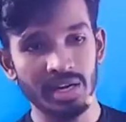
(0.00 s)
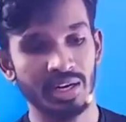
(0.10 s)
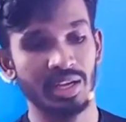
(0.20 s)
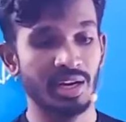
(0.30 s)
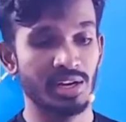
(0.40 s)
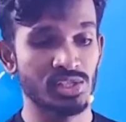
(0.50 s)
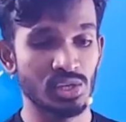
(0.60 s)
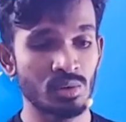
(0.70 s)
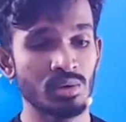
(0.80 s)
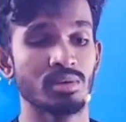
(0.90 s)
energy low,
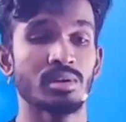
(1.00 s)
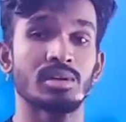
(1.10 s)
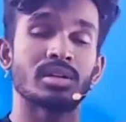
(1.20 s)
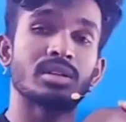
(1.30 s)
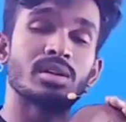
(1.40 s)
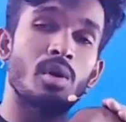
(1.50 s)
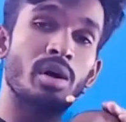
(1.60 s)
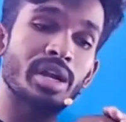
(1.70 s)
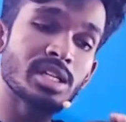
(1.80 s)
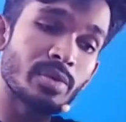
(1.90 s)
the water is
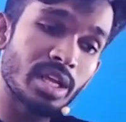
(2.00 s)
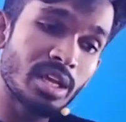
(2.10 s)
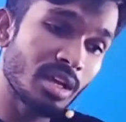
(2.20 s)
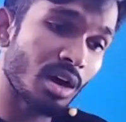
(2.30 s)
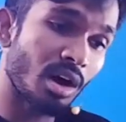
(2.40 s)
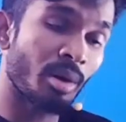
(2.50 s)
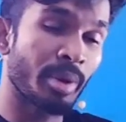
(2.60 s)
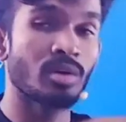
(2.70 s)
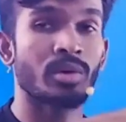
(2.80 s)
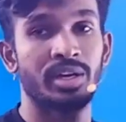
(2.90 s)
very calm and quiet.